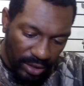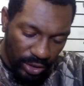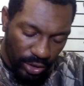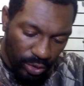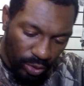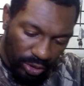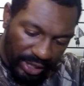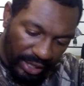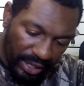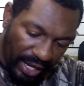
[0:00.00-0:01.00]
you will
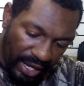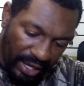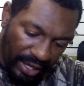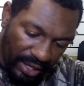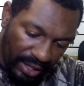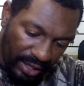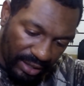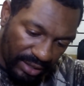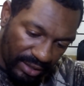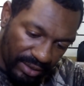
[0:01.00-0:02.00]
get a,
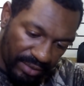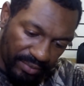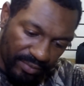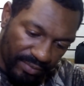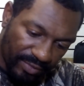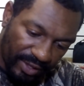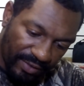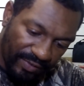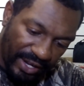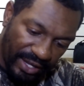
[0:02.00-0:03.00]

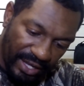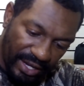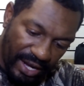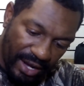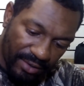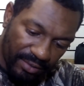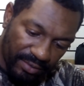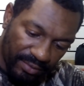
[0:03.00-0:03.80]
if I can get it out,